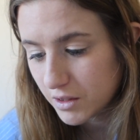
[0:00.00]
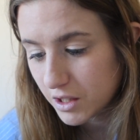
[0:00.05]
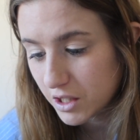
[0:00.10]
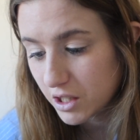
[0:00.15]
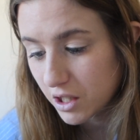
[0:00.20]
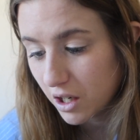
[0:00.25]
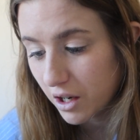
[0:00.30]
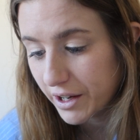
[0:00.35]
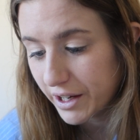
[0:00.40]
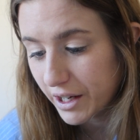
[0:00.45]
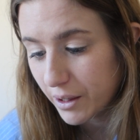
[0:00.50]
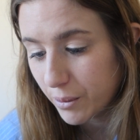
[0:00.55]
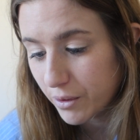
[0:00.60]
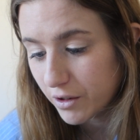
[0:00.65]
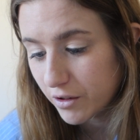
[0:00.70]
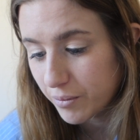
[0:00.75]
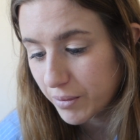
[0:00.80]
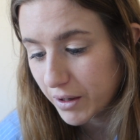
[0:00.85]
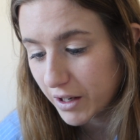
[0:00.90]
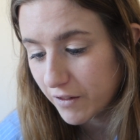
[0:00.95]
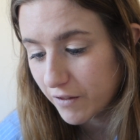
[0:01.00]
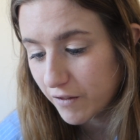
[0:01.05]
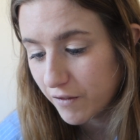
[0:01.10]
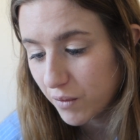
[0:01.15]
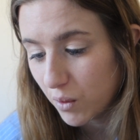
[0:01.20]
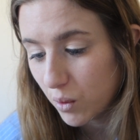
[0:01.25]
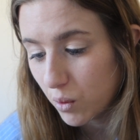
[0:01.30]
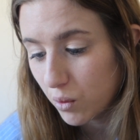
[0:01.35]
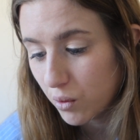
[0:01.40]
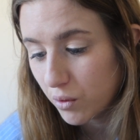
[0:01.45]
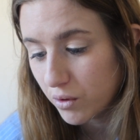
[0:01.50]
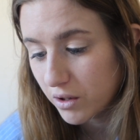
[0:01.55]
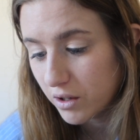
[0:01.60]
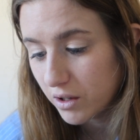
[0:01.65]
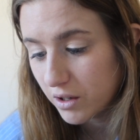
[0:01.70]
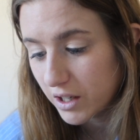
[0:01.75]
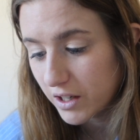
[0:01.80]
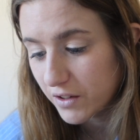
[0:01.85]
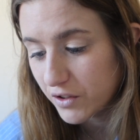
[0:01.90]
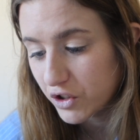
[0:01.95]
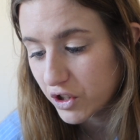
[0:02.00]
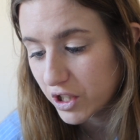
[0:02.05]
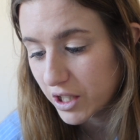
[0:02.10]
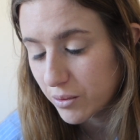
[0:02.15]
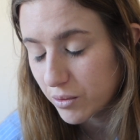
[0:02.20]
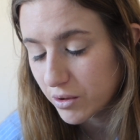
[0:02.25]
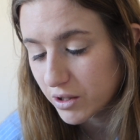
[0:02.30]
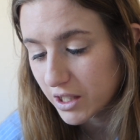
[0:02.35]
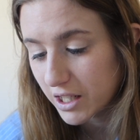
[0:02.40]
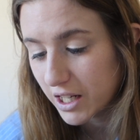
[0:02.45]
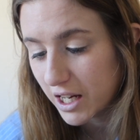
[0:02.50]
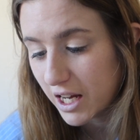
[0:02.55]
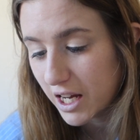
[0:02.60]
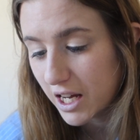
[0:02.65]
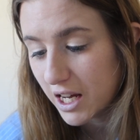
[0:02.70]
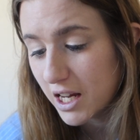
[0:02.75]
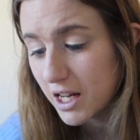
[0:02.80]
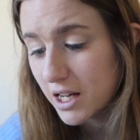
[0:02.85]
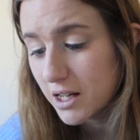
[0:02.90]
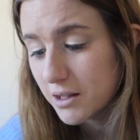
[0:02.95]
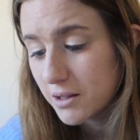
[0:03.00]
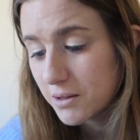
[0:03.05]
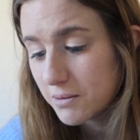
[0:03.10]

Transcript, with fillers: Tiger would have been Fawn if she was a he.